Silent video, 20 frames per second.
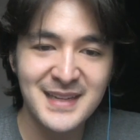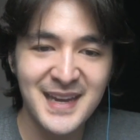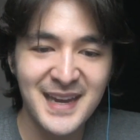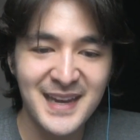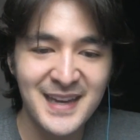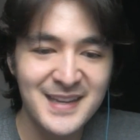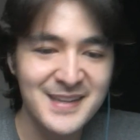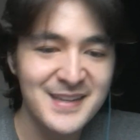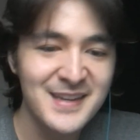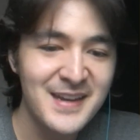
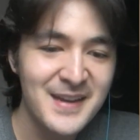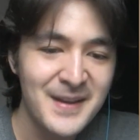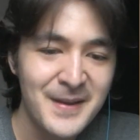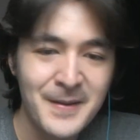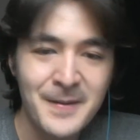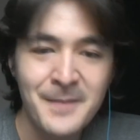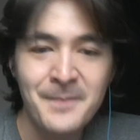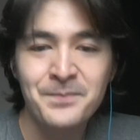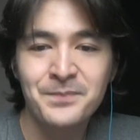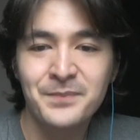can't.
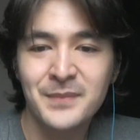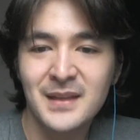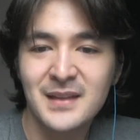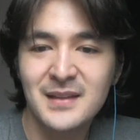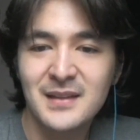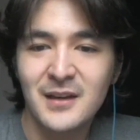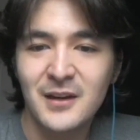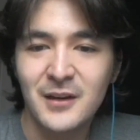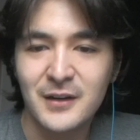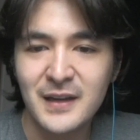
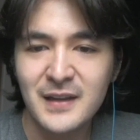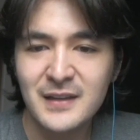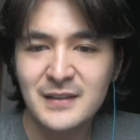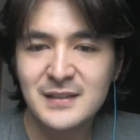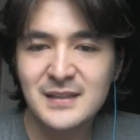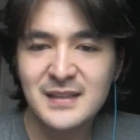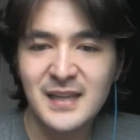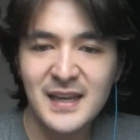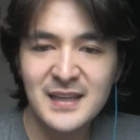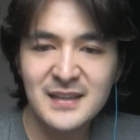Okay,
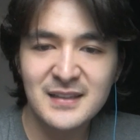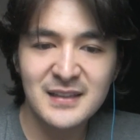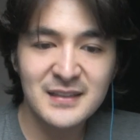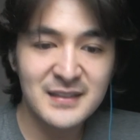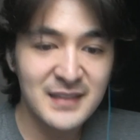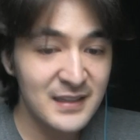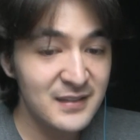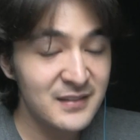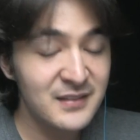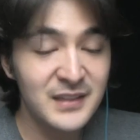10
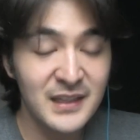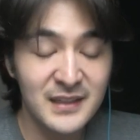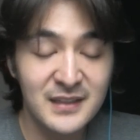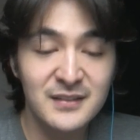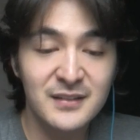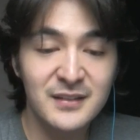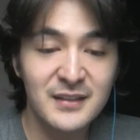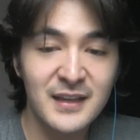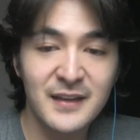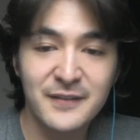
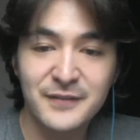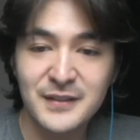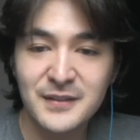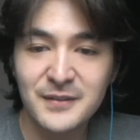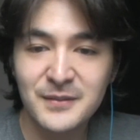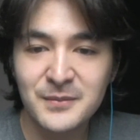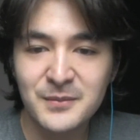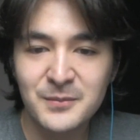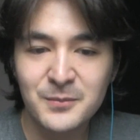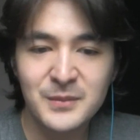seconds left.
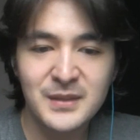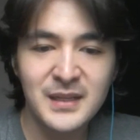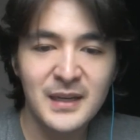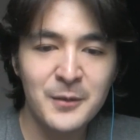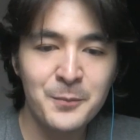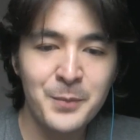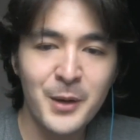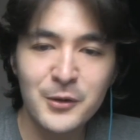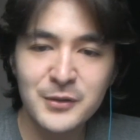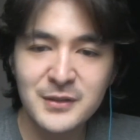
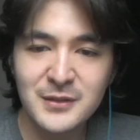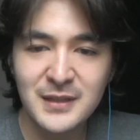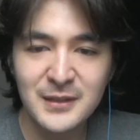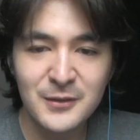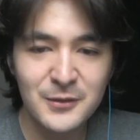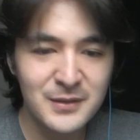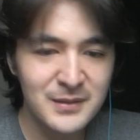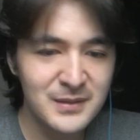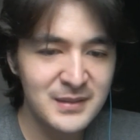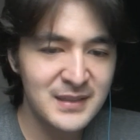About
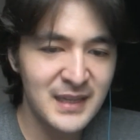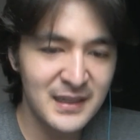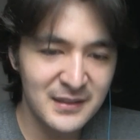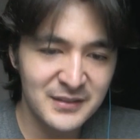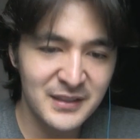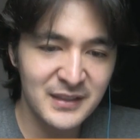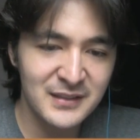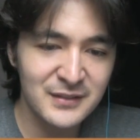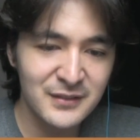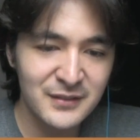10
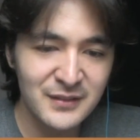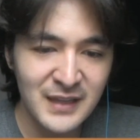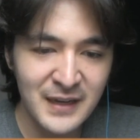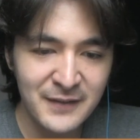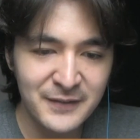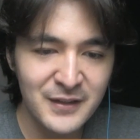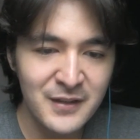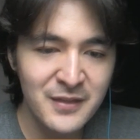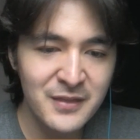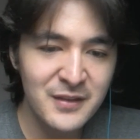seconds
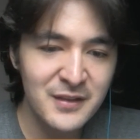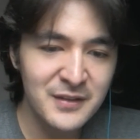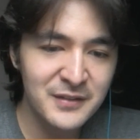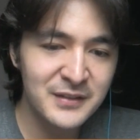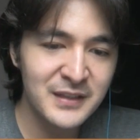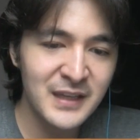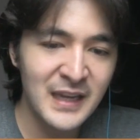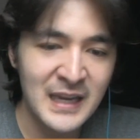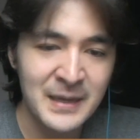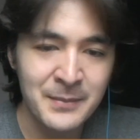left in this
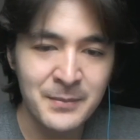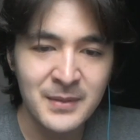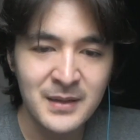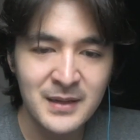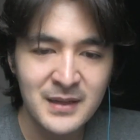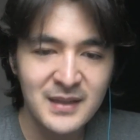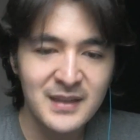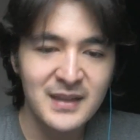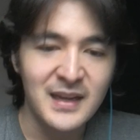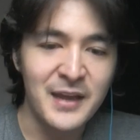game.
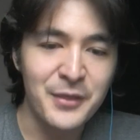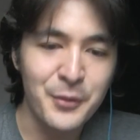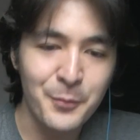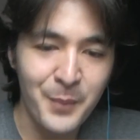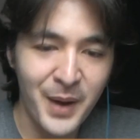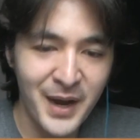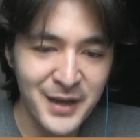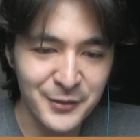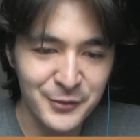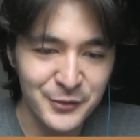And the
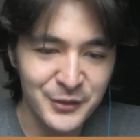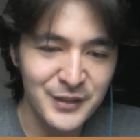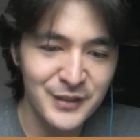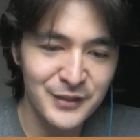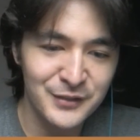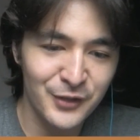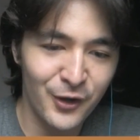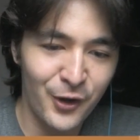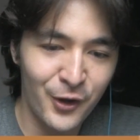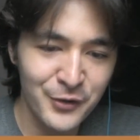miner,
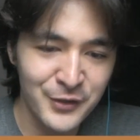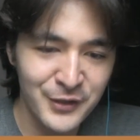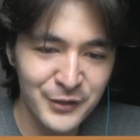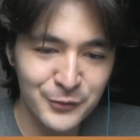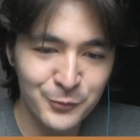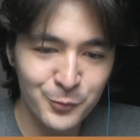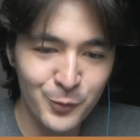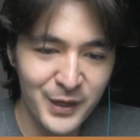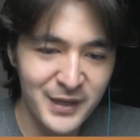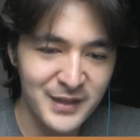he's on
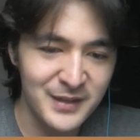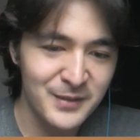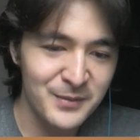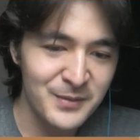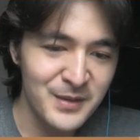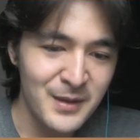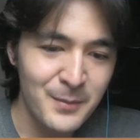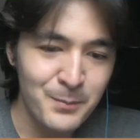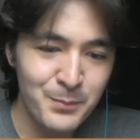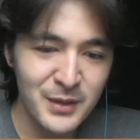his way
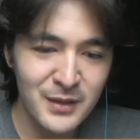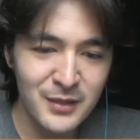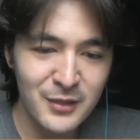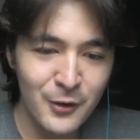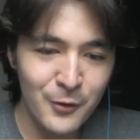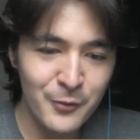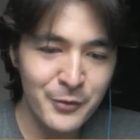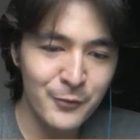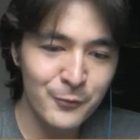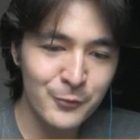
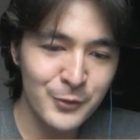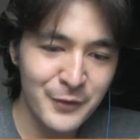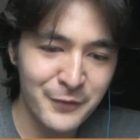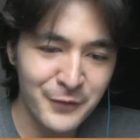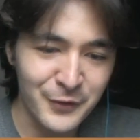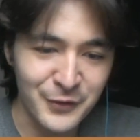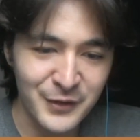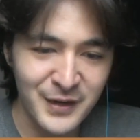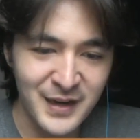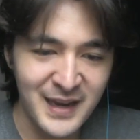below the
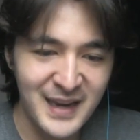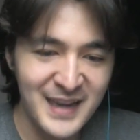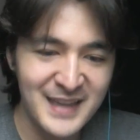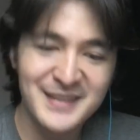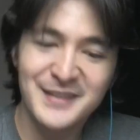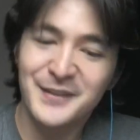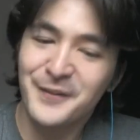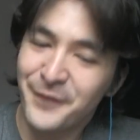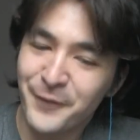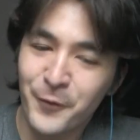river and
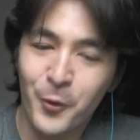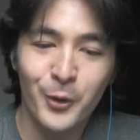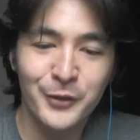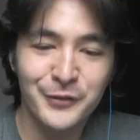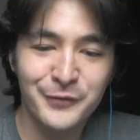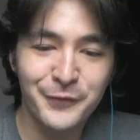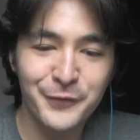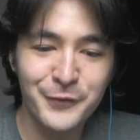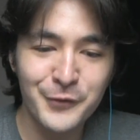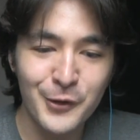was
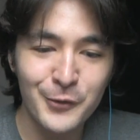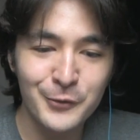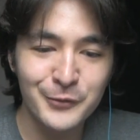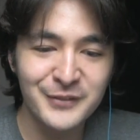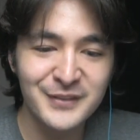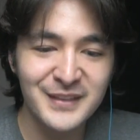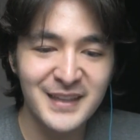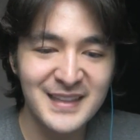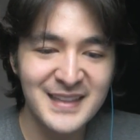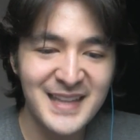
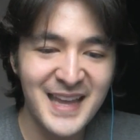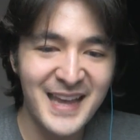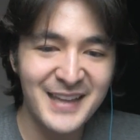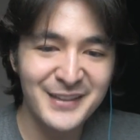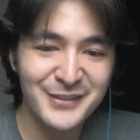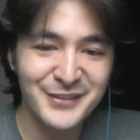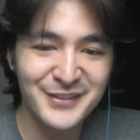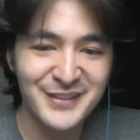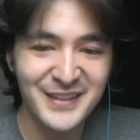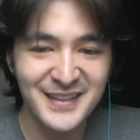frozen
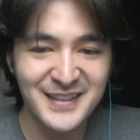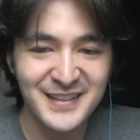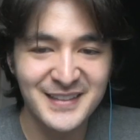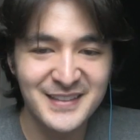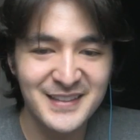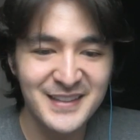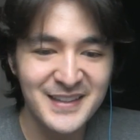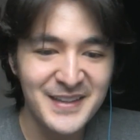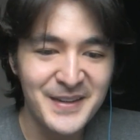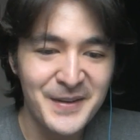last
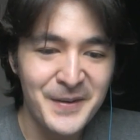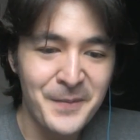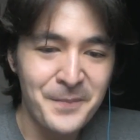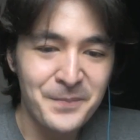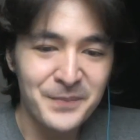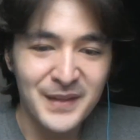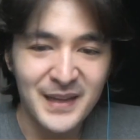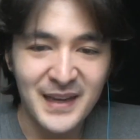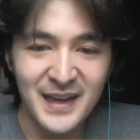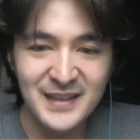second.
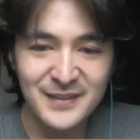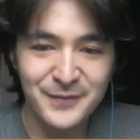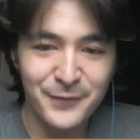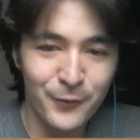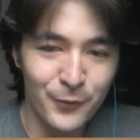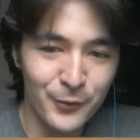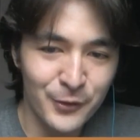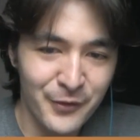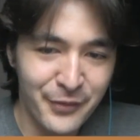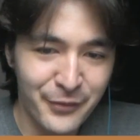And
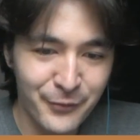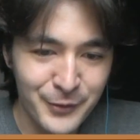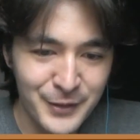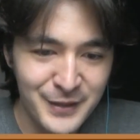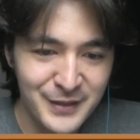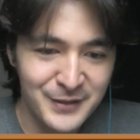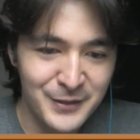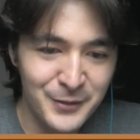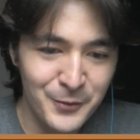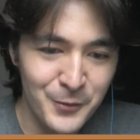4,
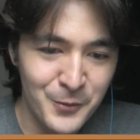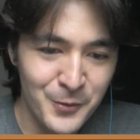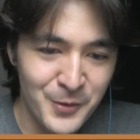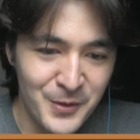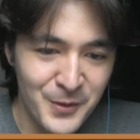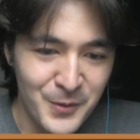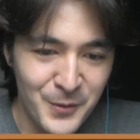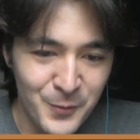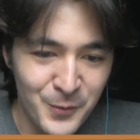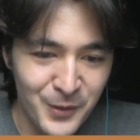3, 2,
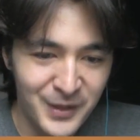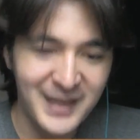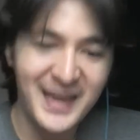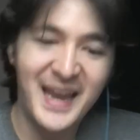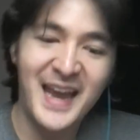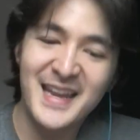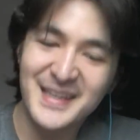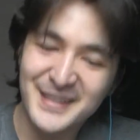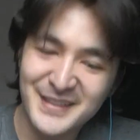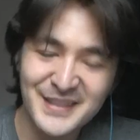1,
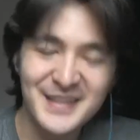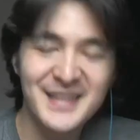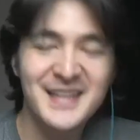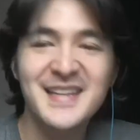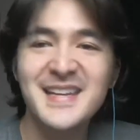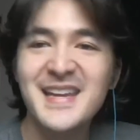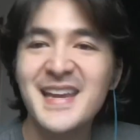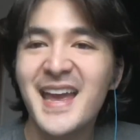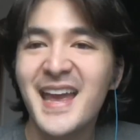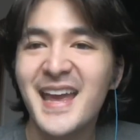and
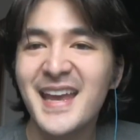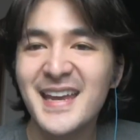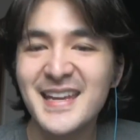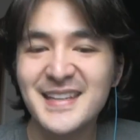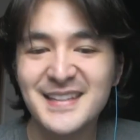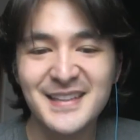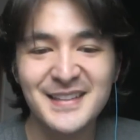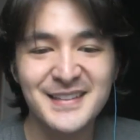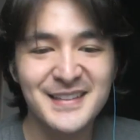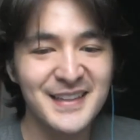he
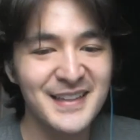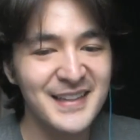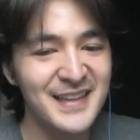hit it